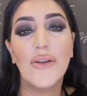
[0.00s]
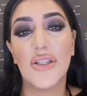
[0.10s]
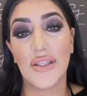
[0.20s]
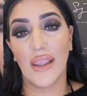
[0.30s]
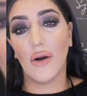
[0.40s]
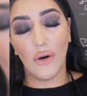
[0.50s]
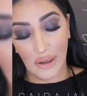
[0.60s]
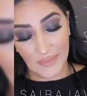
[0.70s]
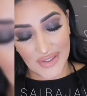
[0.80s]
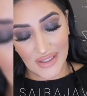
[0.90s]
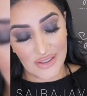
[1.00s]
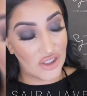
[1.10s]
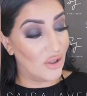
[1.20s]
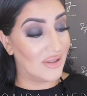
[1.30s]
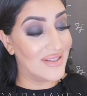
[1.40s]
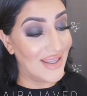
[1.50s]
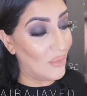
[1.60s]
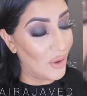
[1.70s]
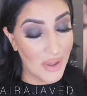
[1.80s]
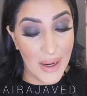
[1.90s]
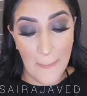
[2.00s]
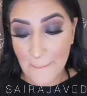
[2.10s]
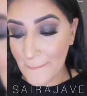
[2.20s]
I used to think all lipsticks just look the same on me.